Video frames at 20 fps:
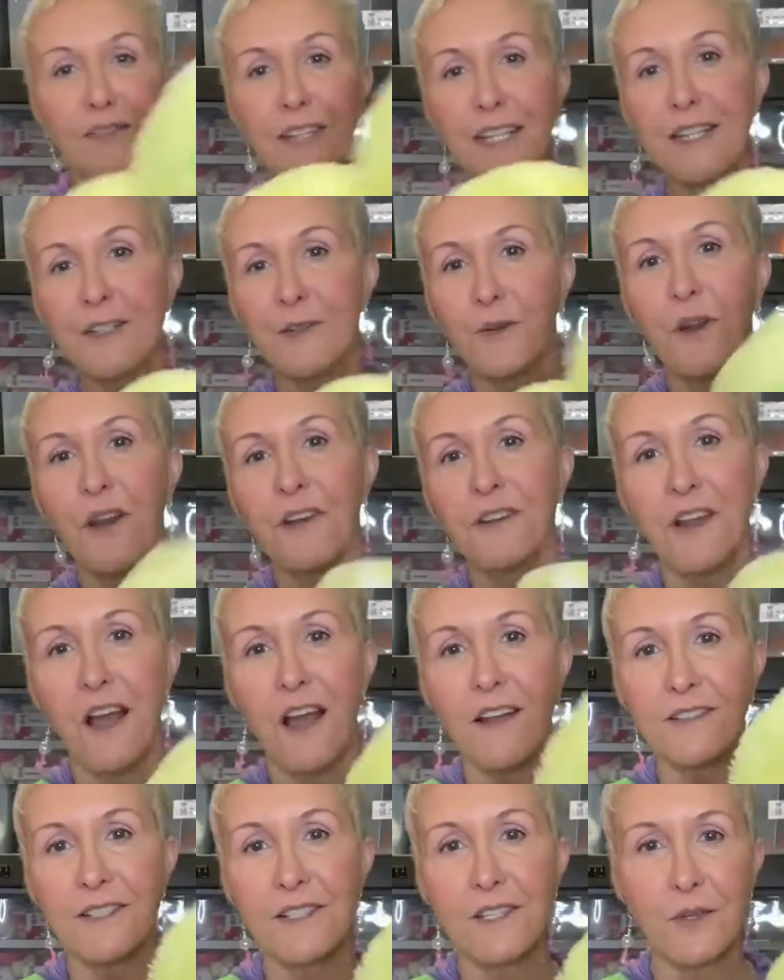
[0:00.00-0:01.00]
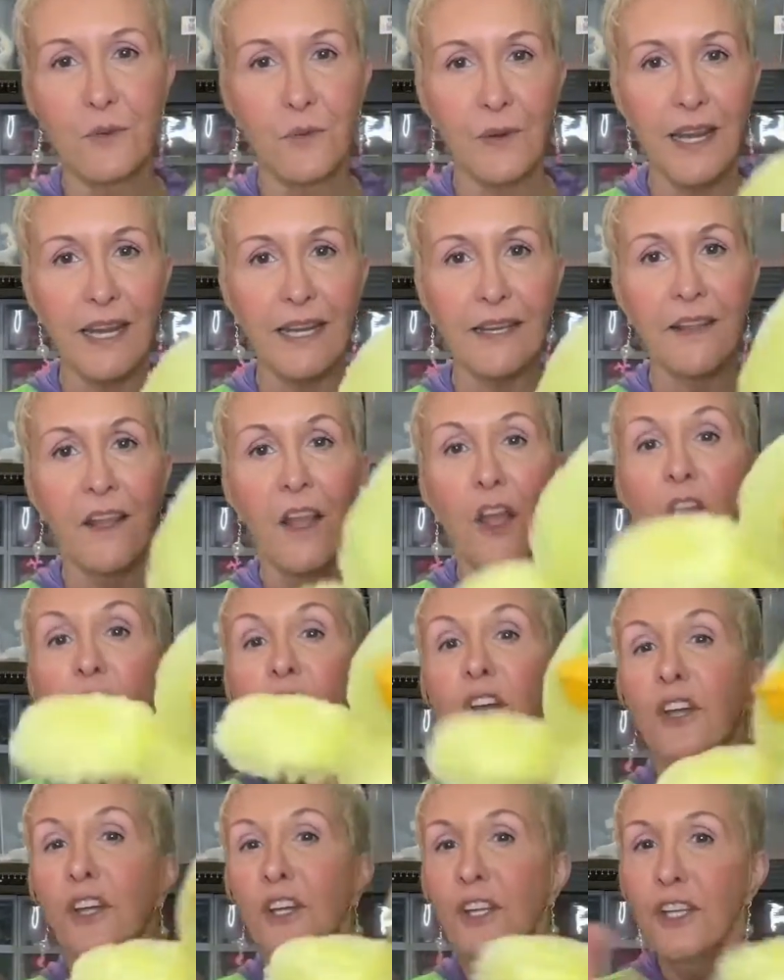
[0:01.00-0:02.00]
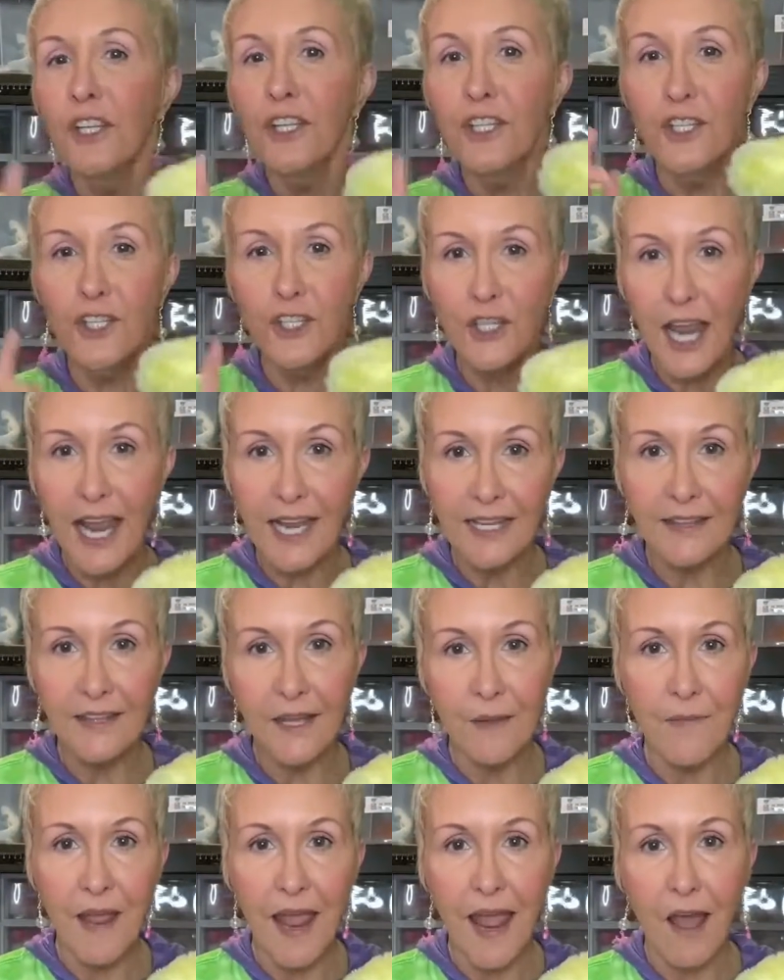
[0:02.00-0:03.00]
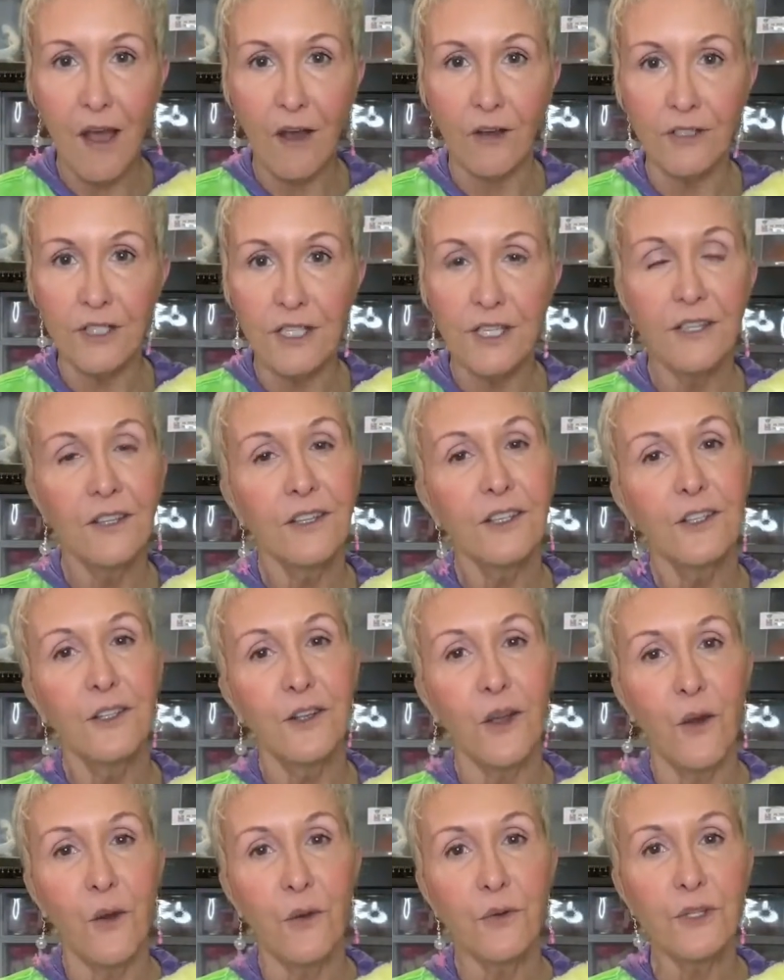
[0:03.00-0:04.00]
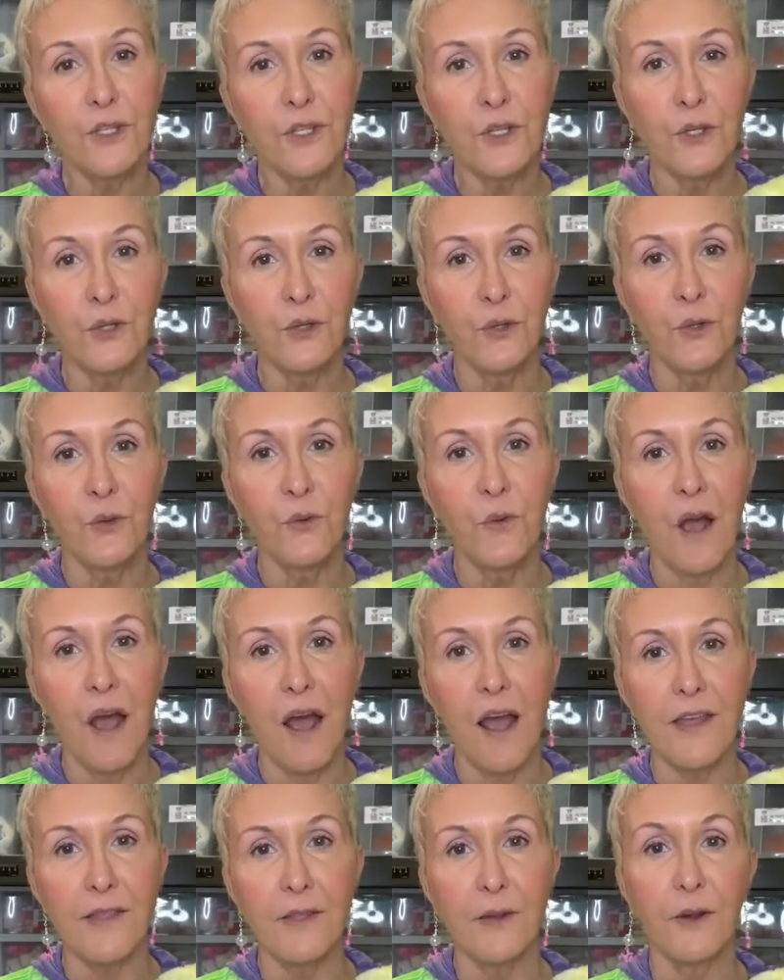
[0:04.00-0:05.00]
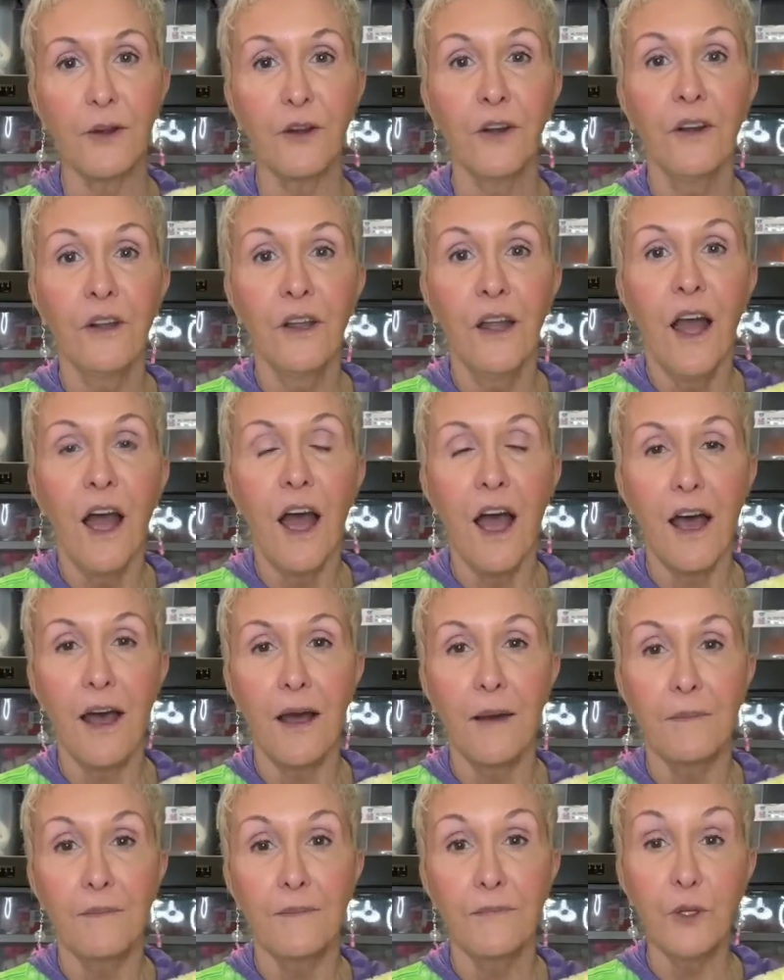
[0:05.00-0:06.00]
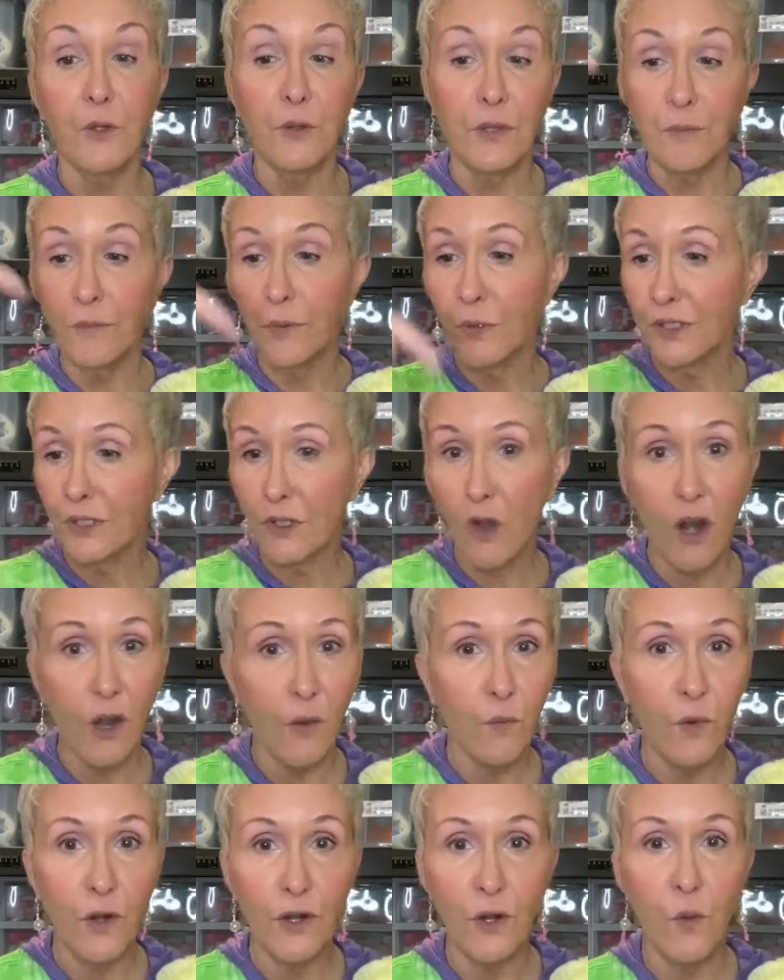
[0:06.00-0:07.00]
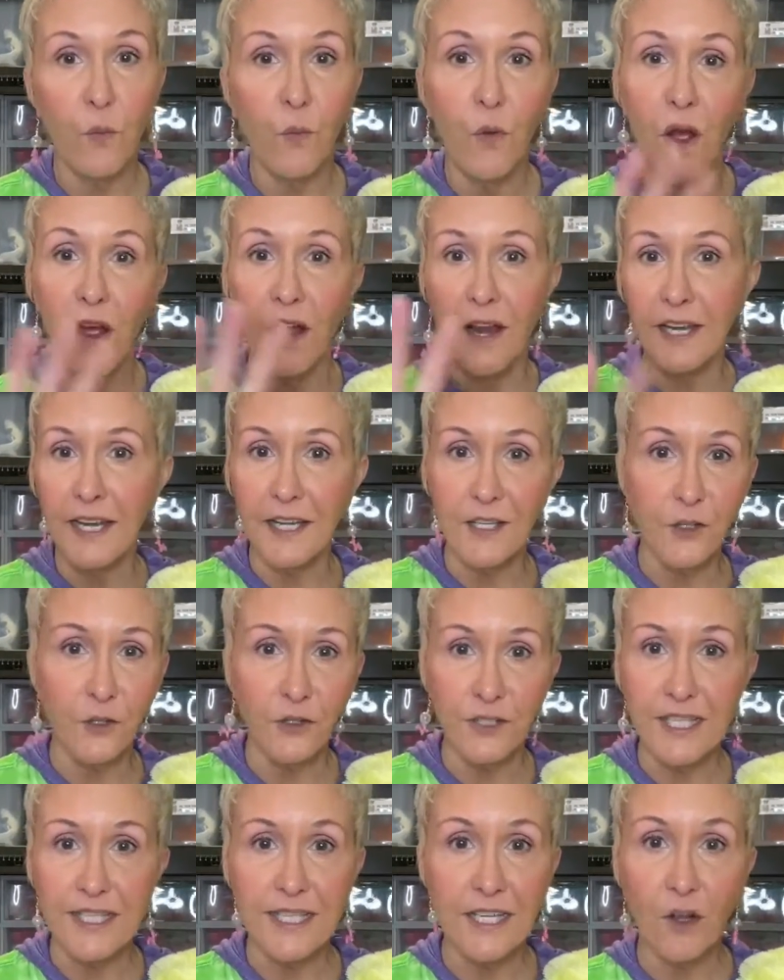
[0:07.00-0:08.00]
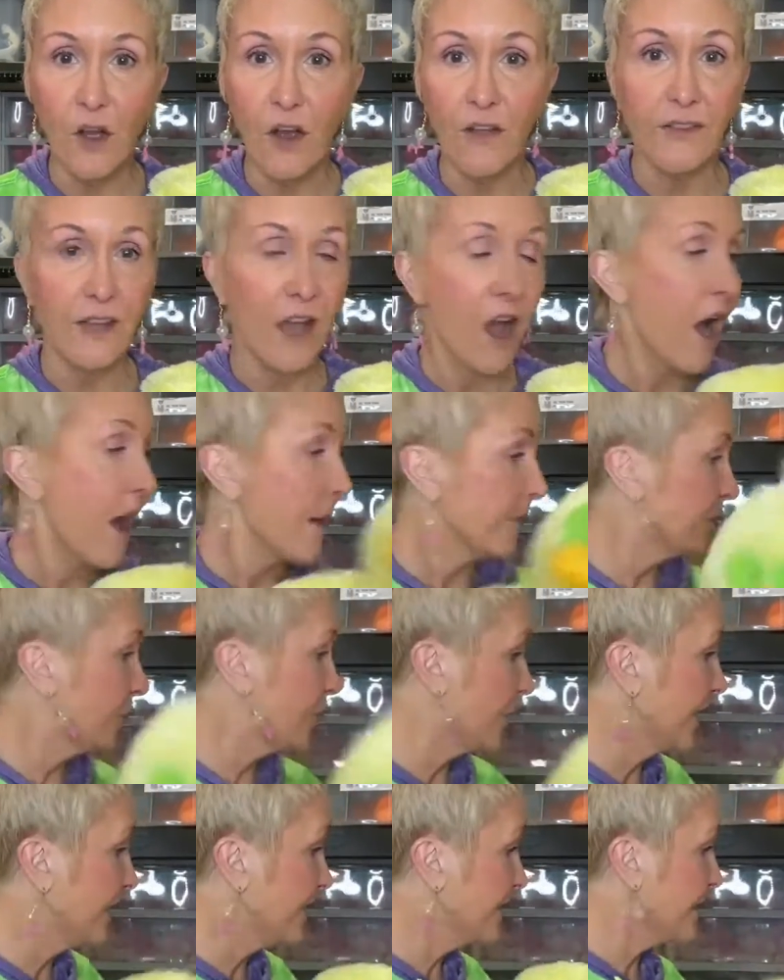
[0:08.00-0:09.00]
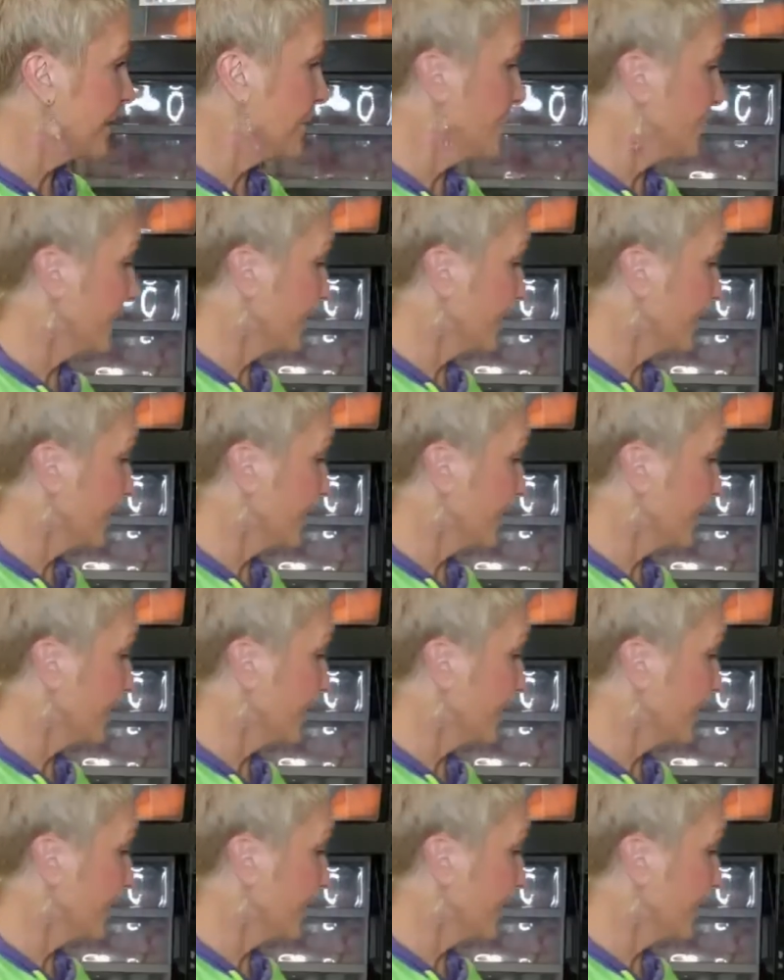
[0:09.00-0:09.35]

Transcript: these are our non-squeak. Check them out. Go to either, you can put Cart 101 and you'll see all the options, and you